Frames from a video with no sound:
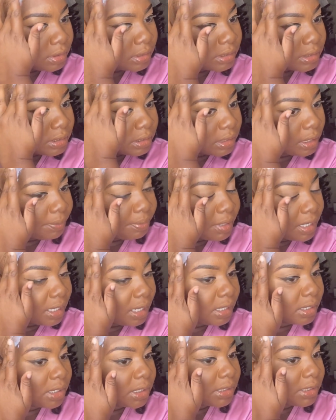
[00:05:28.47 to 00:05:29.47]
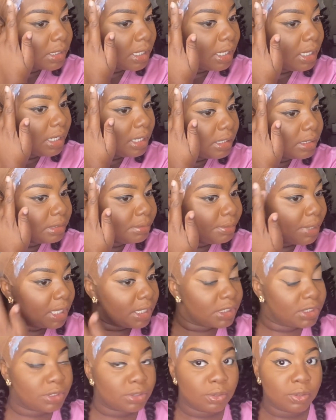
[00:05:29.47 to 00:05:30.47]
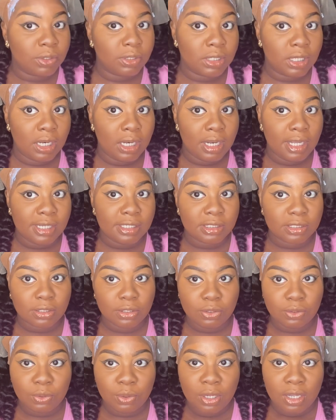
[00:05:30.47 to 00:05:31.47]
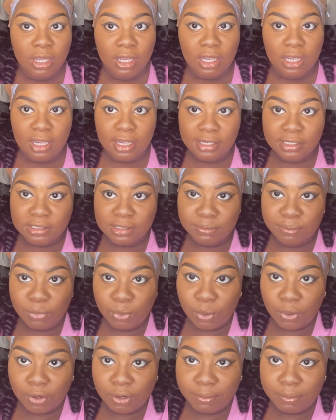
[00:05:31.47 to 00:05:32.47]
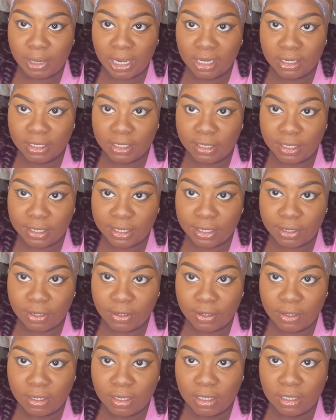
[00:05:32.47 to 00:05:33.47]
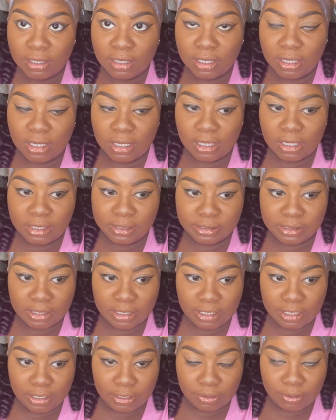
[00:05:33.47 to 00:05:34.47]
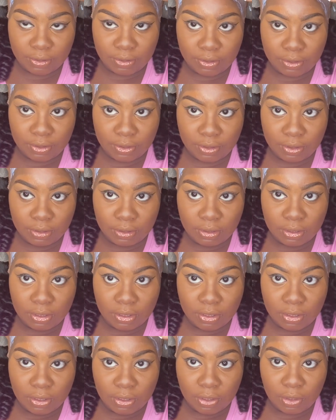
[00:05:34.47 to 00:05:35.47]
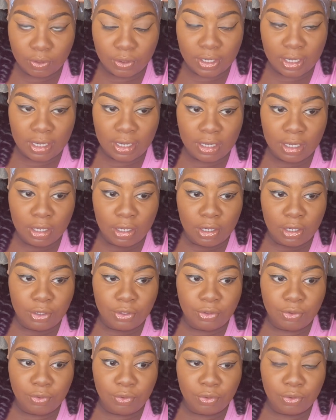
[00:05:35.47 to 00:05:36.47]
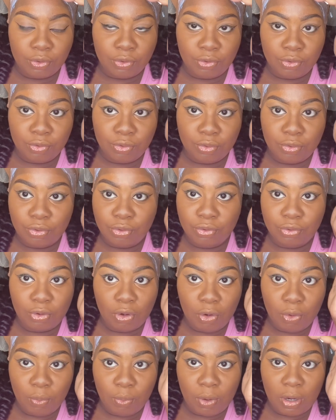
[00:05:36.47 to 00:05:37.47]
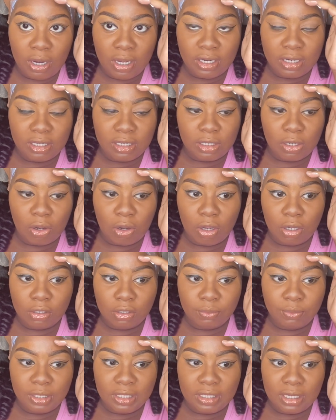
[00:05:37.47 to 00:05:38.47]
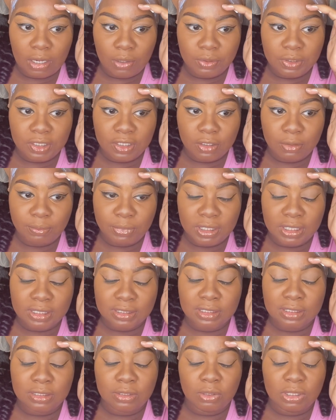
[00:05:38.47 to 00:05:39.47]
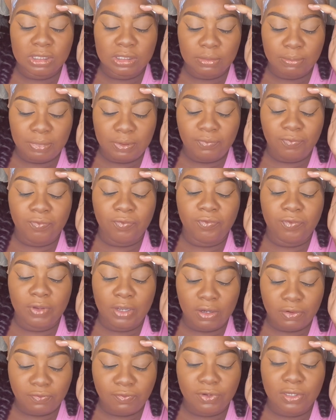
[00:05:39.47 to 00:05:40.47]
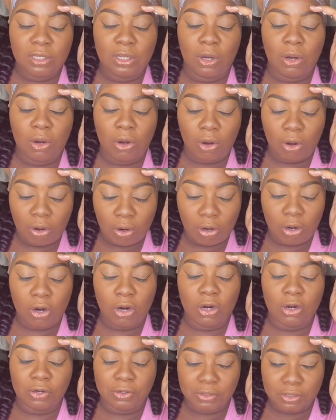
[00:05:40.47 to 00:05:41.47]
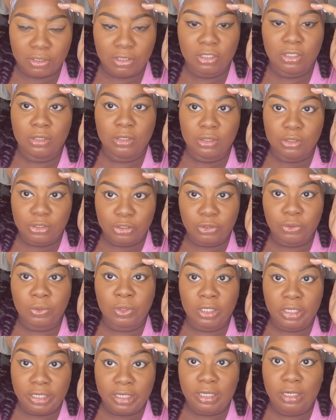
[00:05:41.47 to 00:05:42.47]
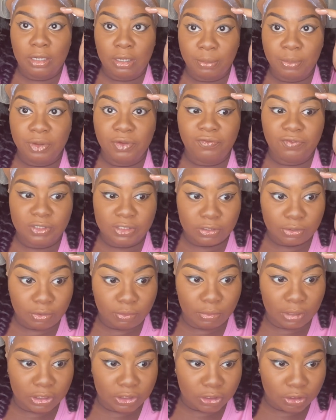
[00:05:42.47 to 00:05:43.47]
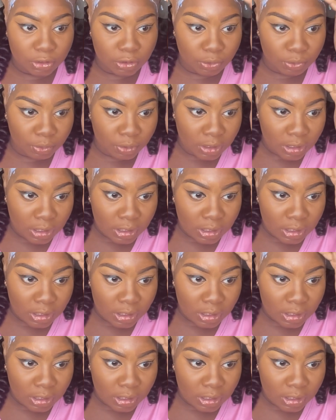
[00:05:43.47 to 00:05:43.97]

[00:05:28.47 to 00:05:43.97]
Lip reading: Something I could say is make sure the lace glue is more back here than it is here. Okay, you don't want it all the way down here, because it's going to be very hard to clean up if it's too much glue.